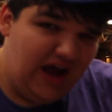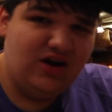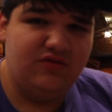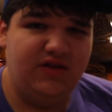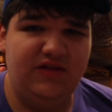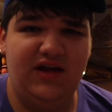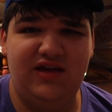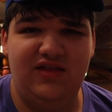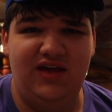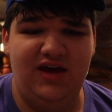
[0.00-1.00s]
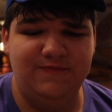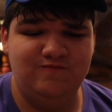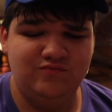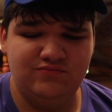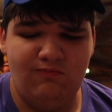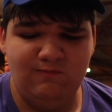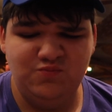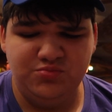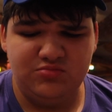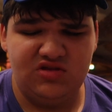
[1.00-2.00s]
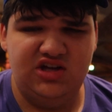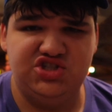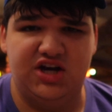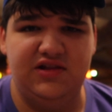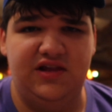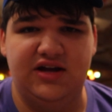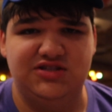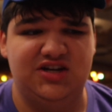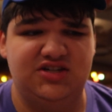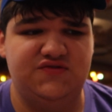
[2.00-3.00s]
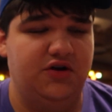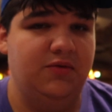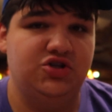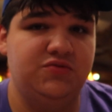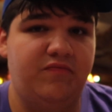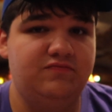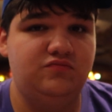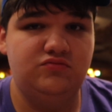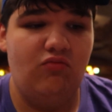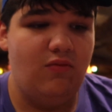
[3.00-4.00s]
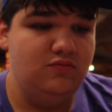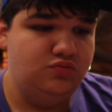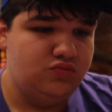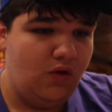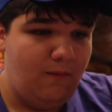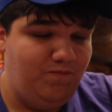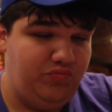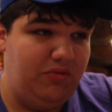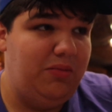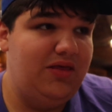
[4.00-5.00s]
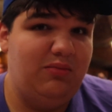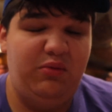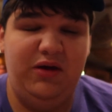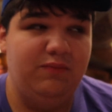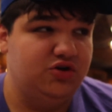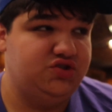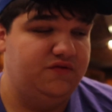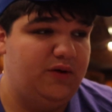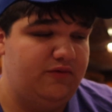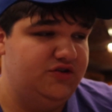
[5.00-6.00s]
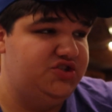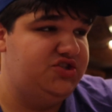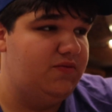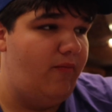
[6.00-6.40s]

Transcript: I don't really like the chakalaka sauce very much. Maybe that may be a personal preference.